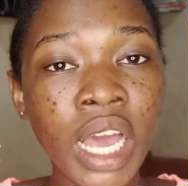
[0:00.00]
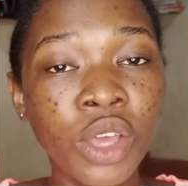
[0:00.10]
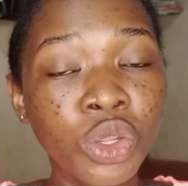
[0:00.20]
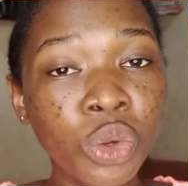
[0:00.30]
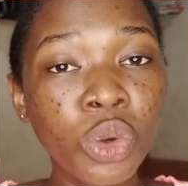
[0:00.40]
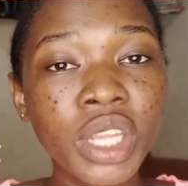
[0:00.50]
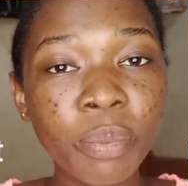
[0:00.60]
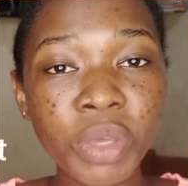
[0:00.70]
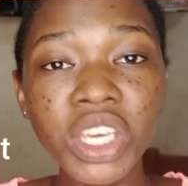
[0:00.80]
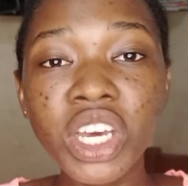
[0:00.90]
the
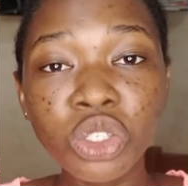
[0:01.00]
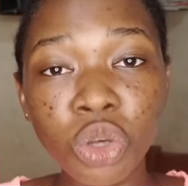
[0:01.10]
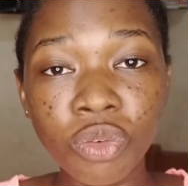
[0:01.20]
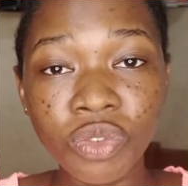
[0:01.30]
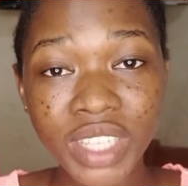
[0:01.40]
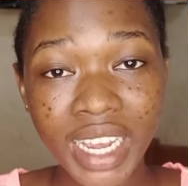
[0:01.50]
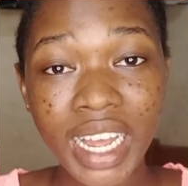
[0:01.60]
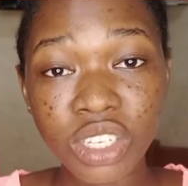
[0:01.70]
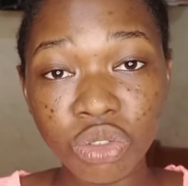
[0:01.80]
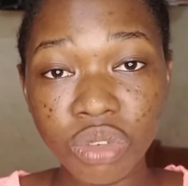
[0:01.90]
pH of the
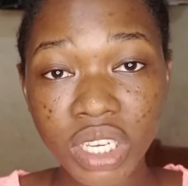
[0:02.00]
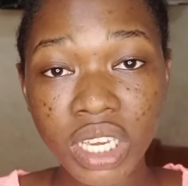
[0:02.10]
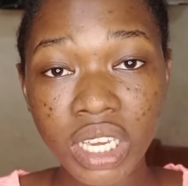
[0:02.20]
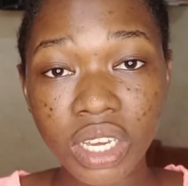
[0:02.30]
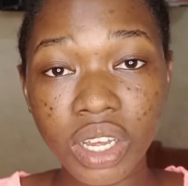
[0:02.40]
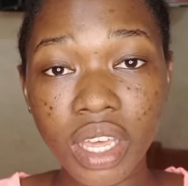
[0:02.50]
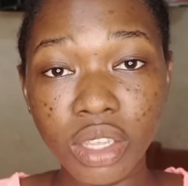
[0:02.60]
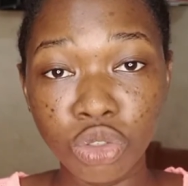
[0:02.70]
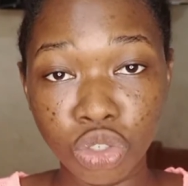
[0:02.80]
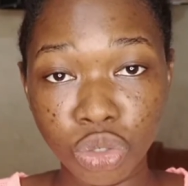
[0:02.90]
gastric
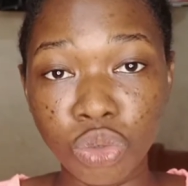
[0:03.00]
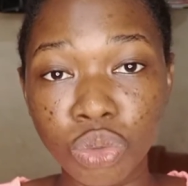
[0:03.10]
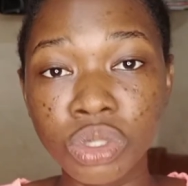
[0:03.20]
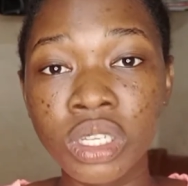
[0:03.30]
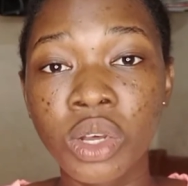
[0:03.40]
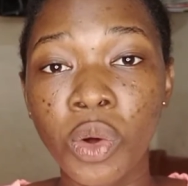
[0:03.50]
juice